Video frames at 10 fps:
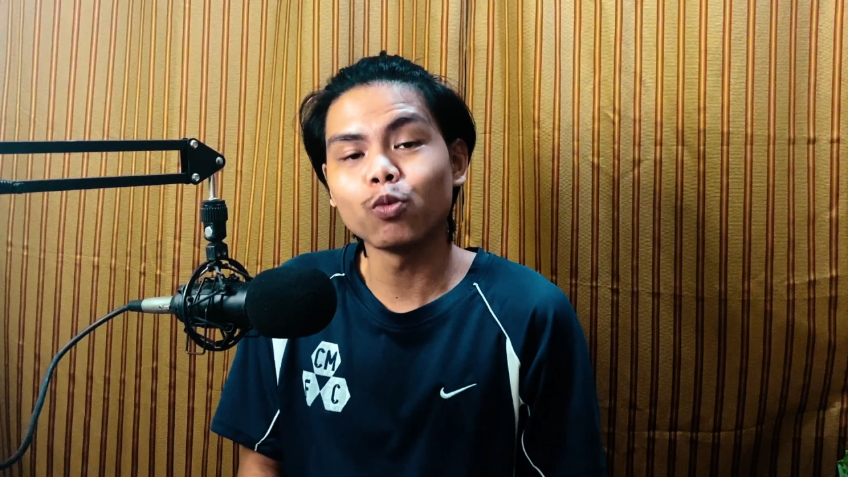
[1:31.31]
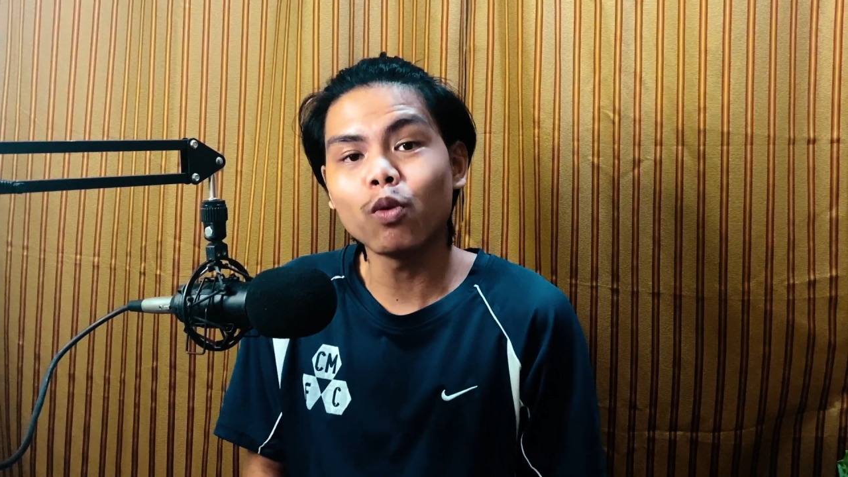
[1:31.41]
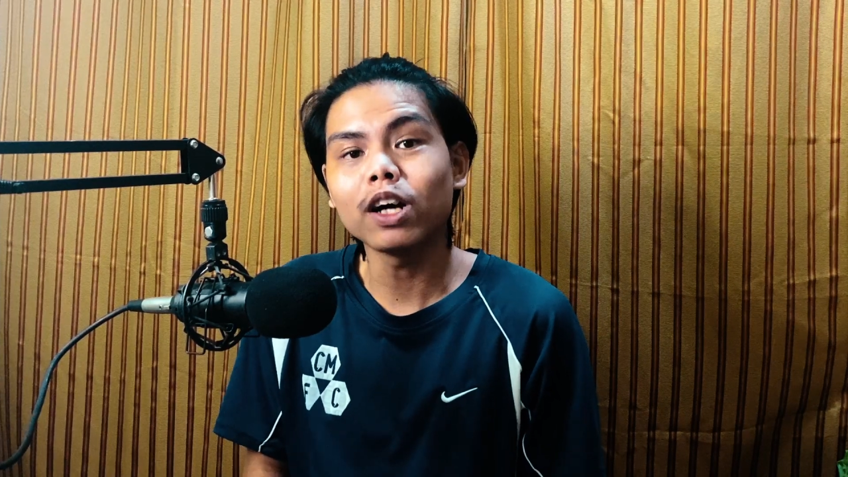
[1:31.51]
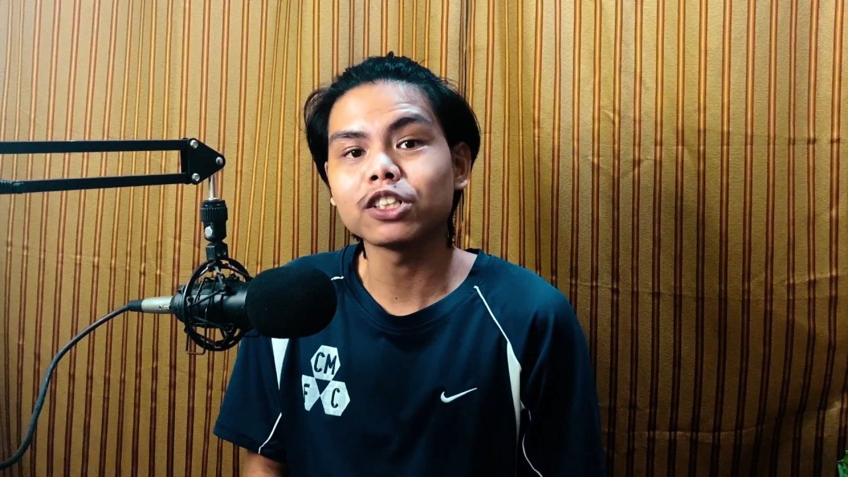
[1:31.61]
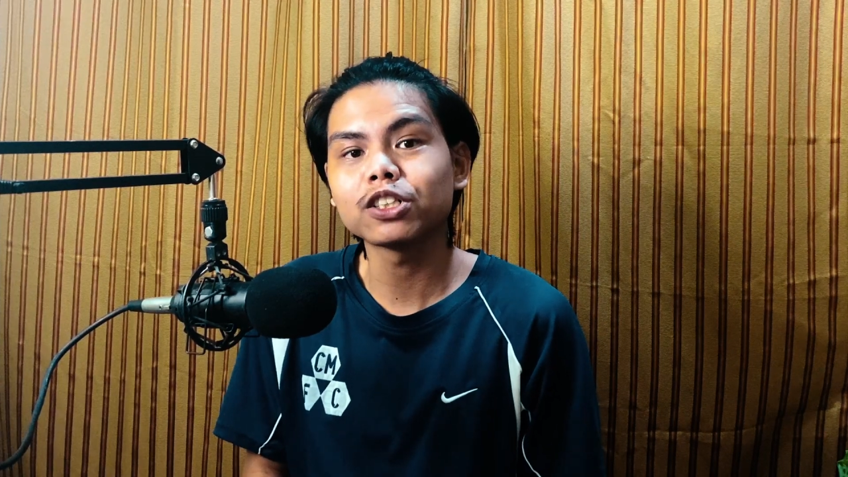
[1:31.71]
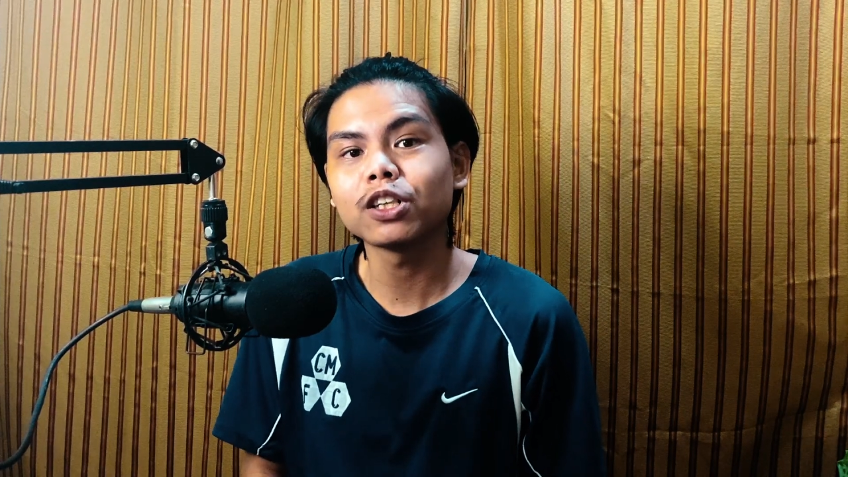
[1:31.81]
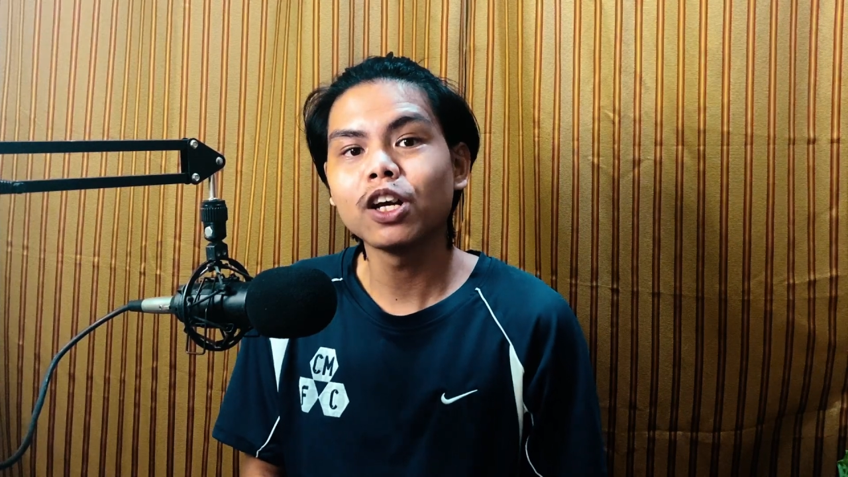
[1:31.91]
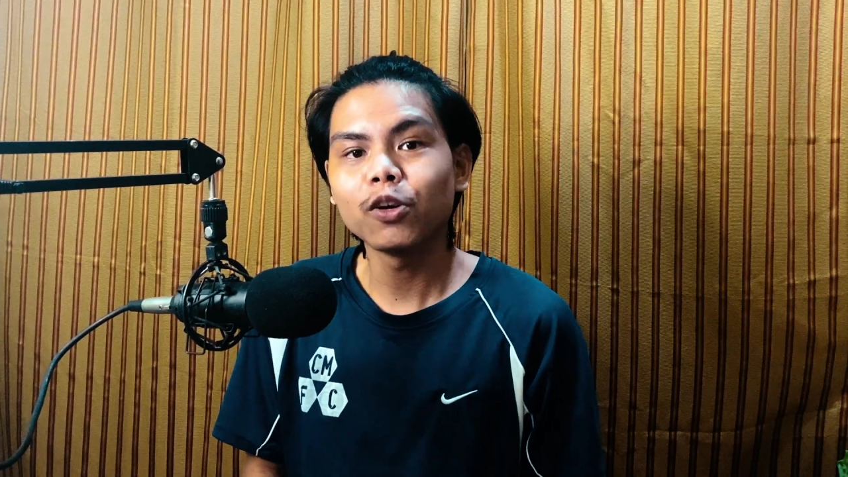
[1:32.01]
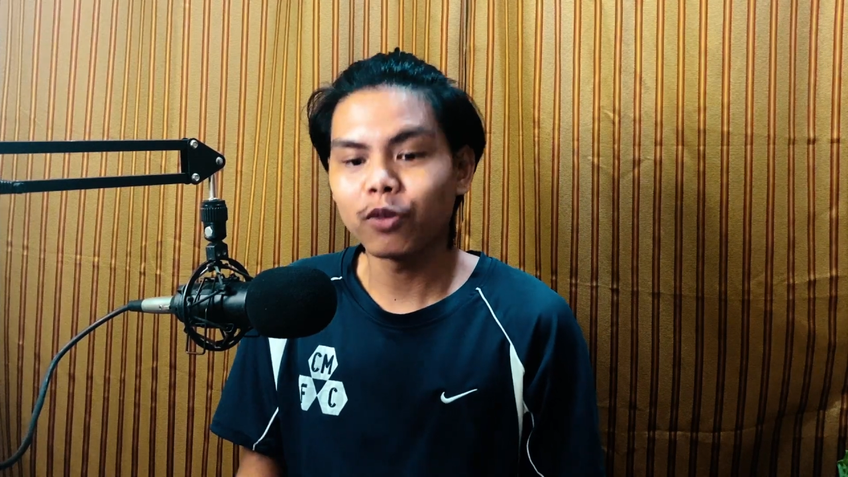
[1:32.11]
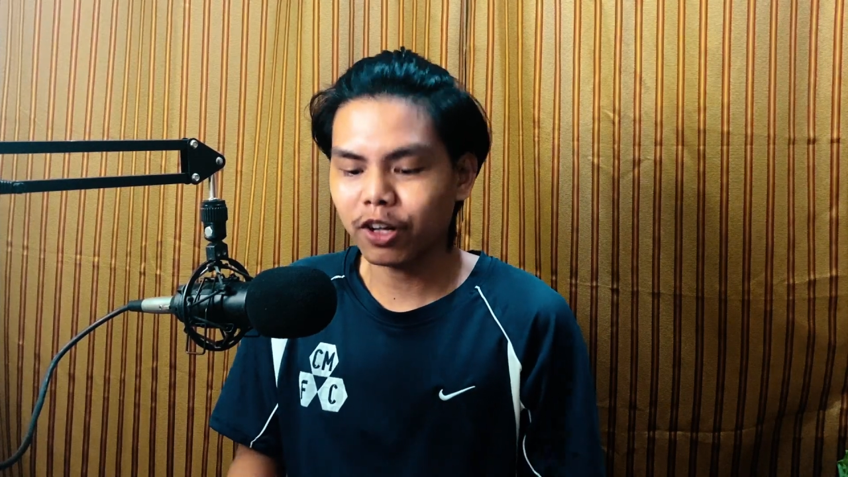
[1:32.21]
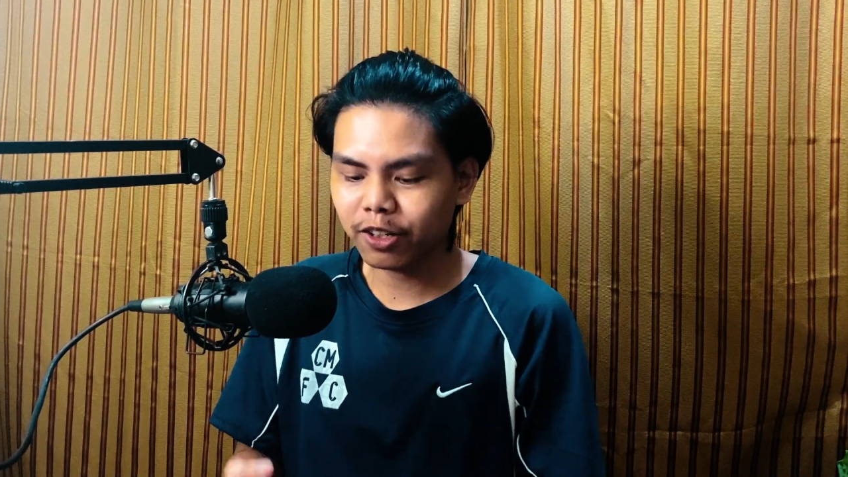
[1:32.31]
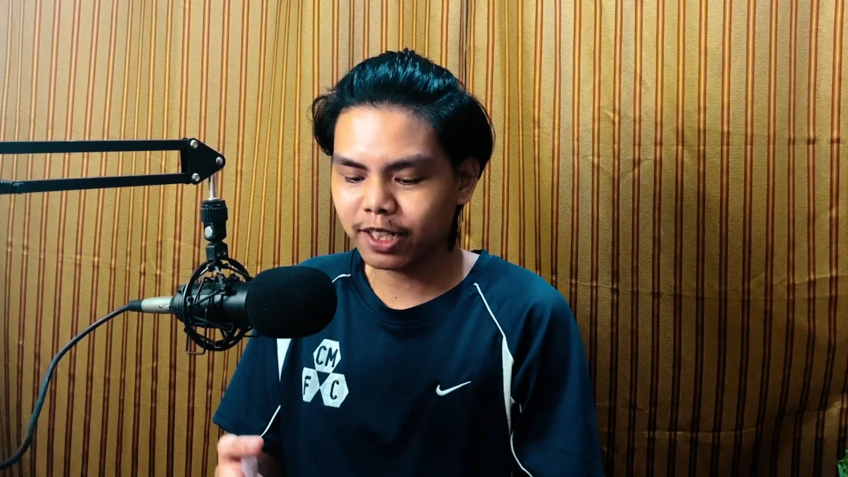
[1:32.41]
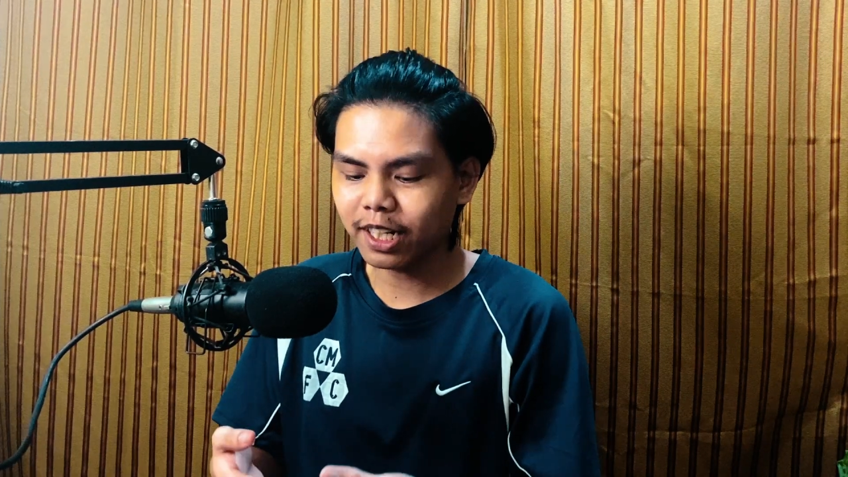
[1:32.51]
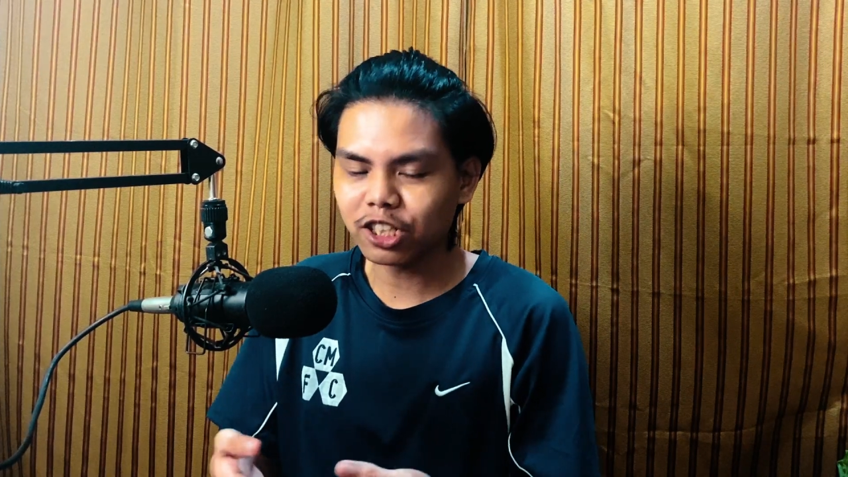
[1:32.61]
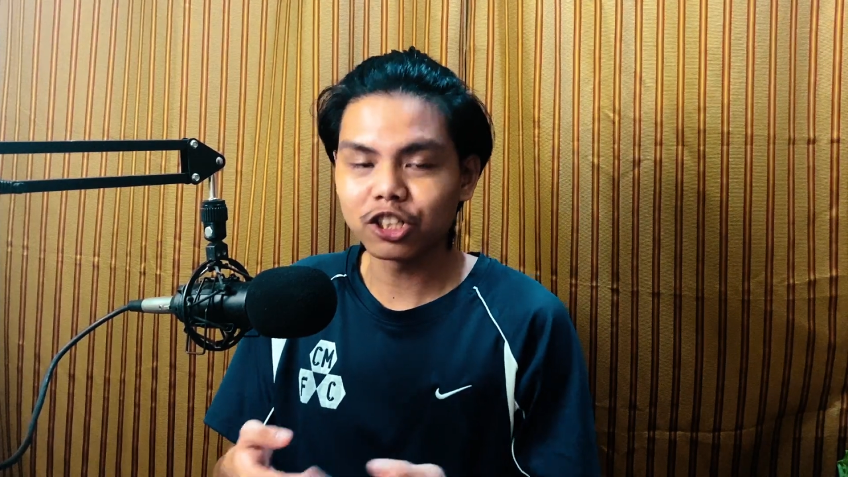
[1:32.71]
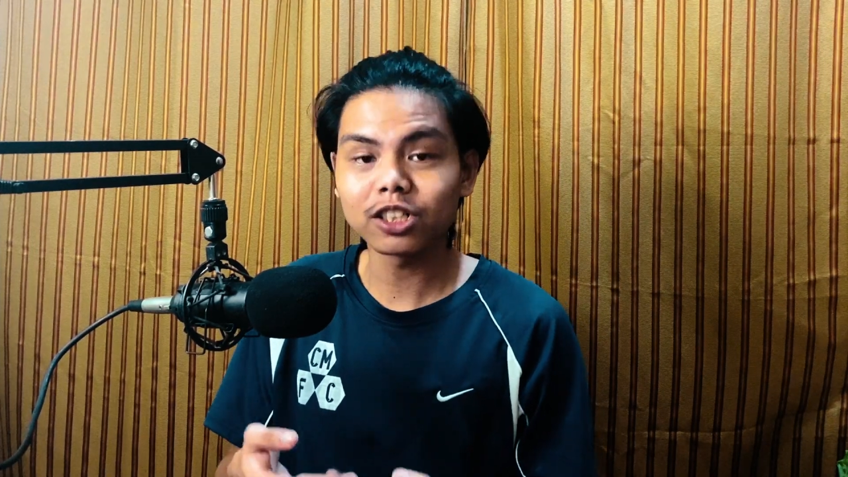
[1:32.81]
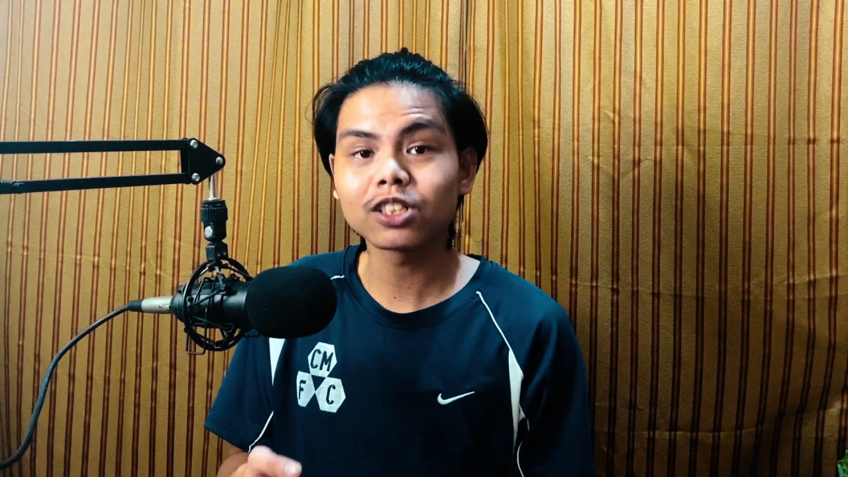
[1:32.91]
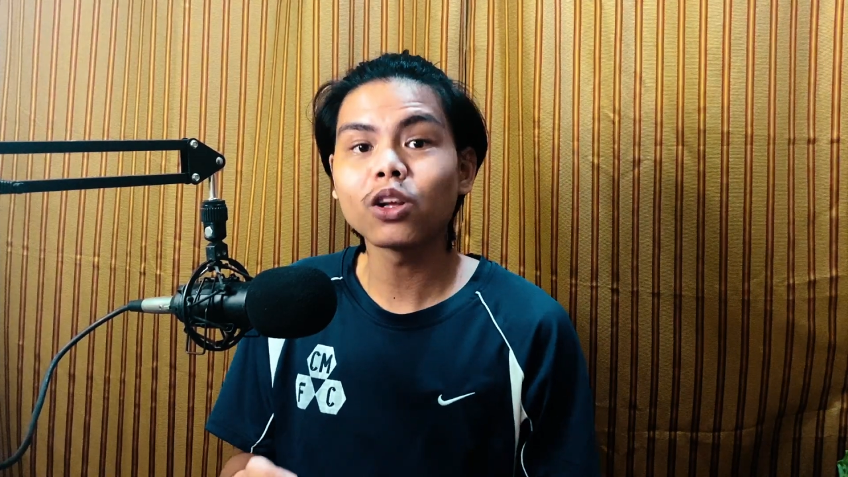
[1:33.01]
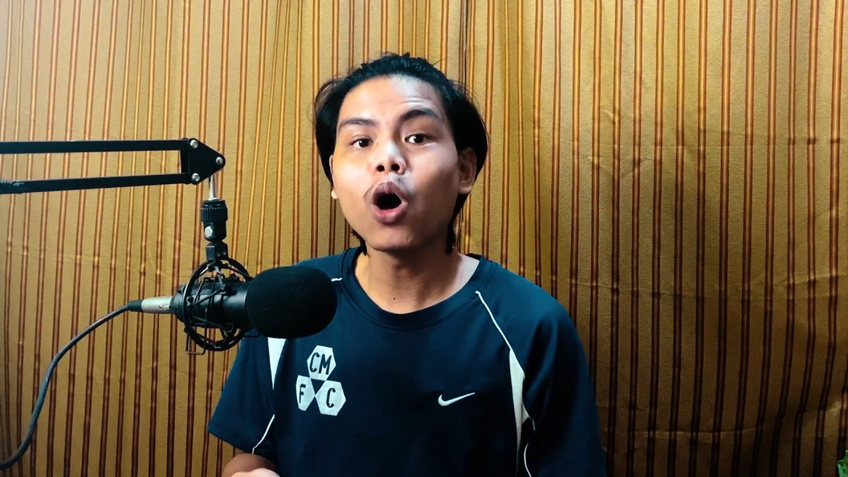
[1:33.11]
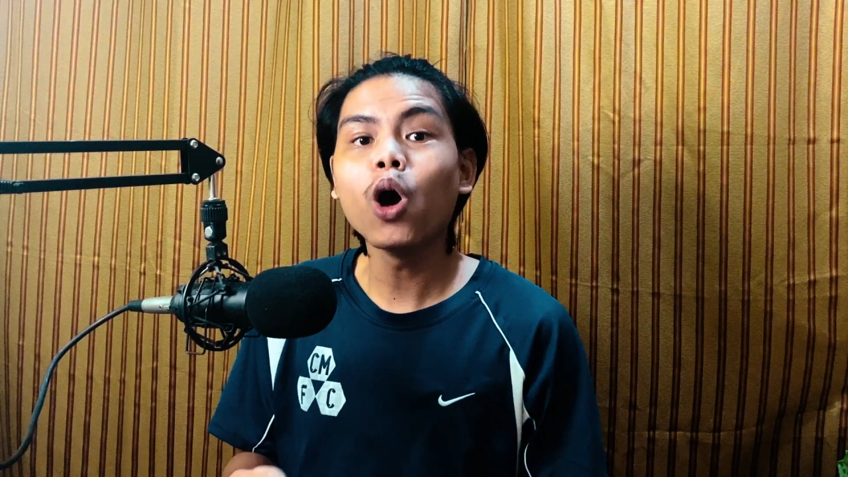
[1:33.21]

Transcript: watch, rather than just